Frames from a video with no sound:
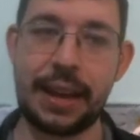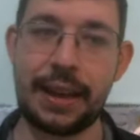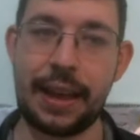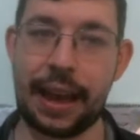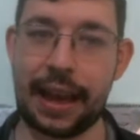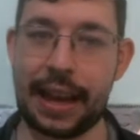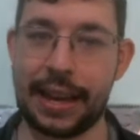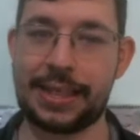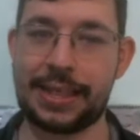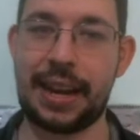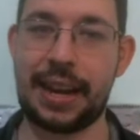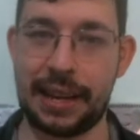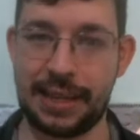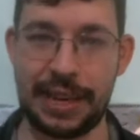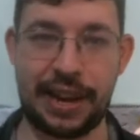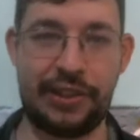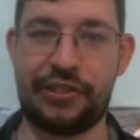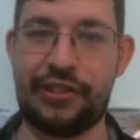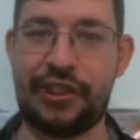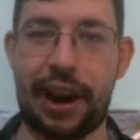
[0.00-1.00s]
I guess Tang
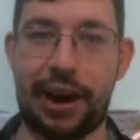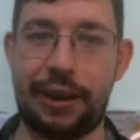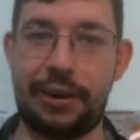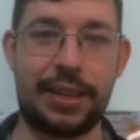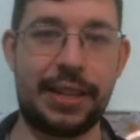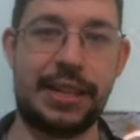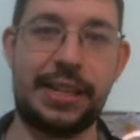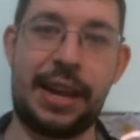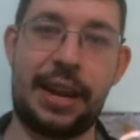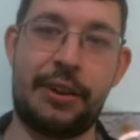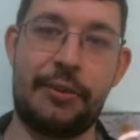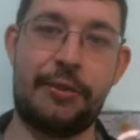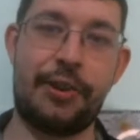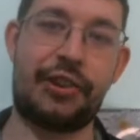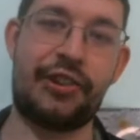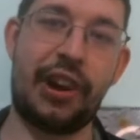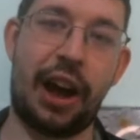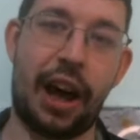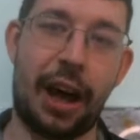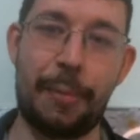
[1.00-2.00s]
didn't channel his inner
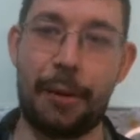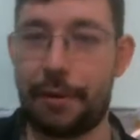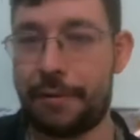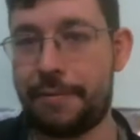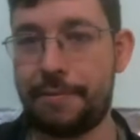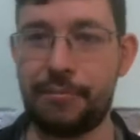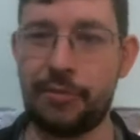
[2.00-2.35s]
Rajabov.